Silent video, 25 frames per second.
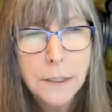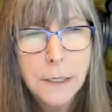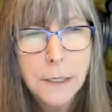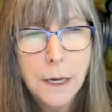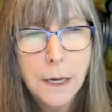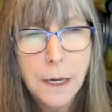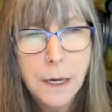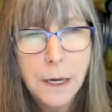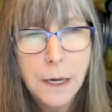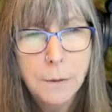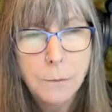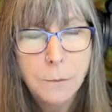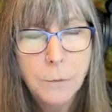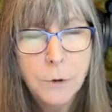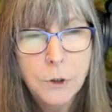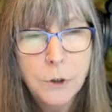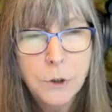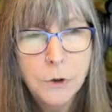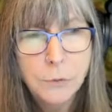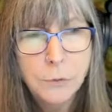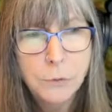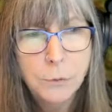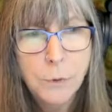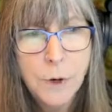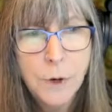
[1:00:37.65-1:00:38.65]
when
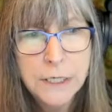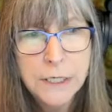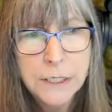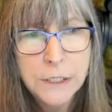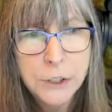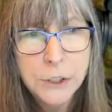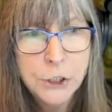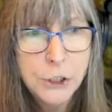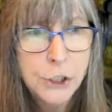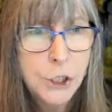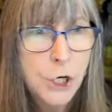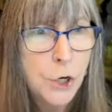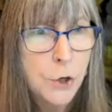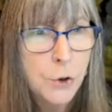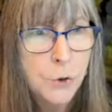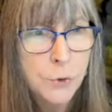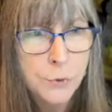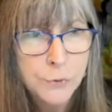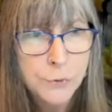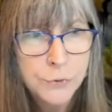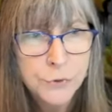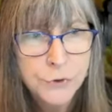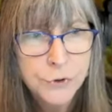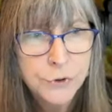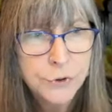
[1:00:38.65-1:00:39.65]
you're running
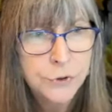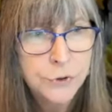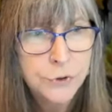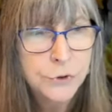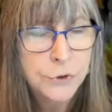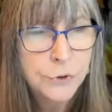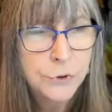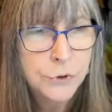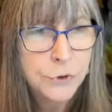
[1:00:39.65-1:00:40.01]
shows,